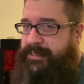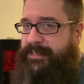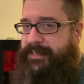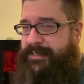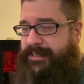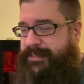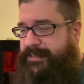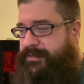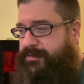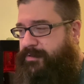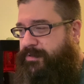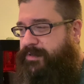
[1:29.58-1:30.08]

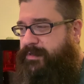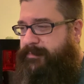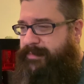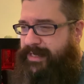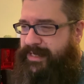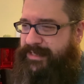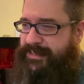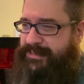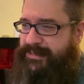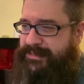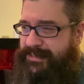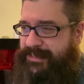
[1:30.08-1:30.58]
I sold to
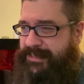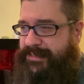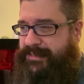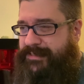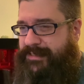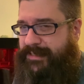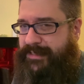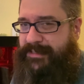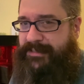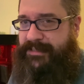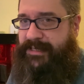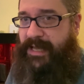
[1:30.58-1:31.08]
magazines
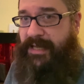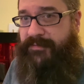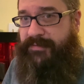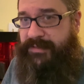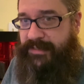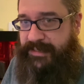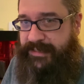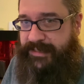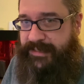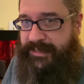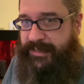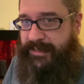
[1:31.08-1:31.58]
like
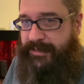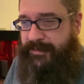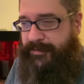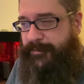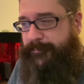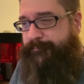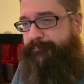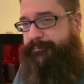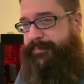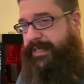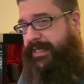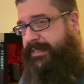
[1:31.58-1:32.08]
Cavalier
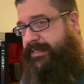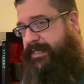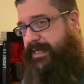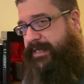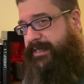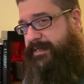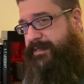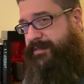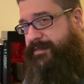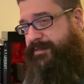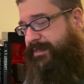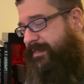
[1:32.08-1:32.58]
and
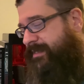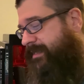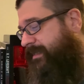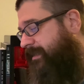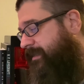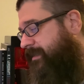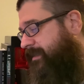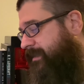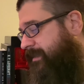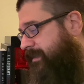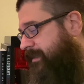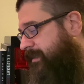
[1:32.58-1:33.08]
Penthouse,
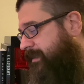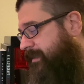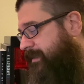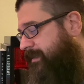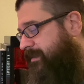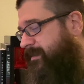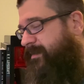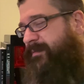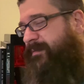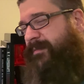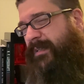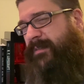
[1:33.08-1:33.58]
and
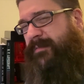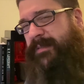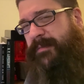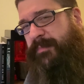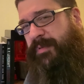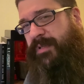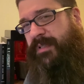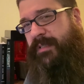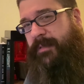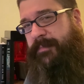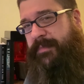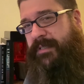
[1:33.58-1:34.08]
well, why don't we
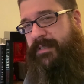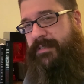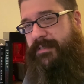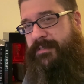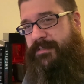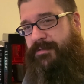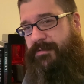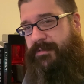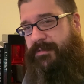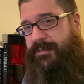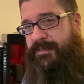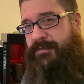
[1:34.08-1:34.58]
put them in a
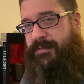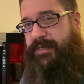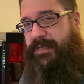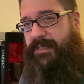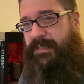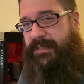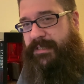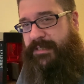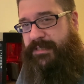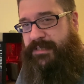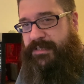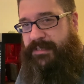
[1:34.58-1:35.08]
short story
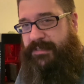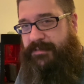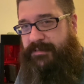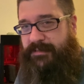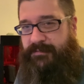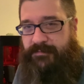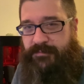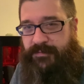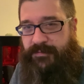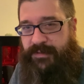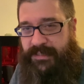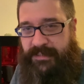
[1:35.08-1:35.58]

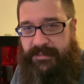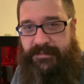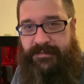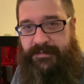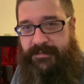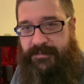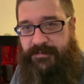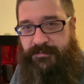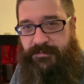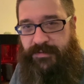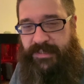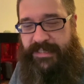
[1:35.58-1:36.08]
collection? We can
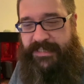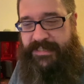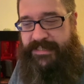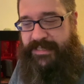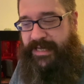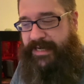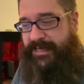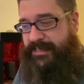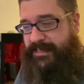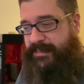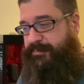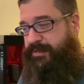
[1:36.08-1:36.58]
release
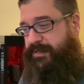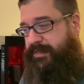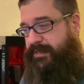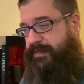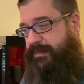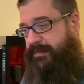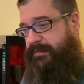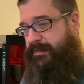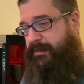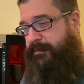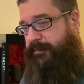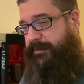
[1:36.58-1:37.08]
that as a book
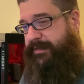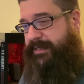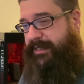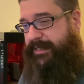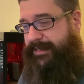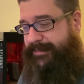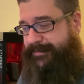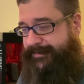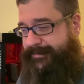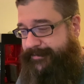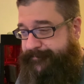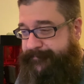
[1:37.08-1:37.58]
in Doubleday.
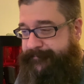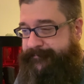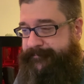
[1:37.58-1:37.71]
And,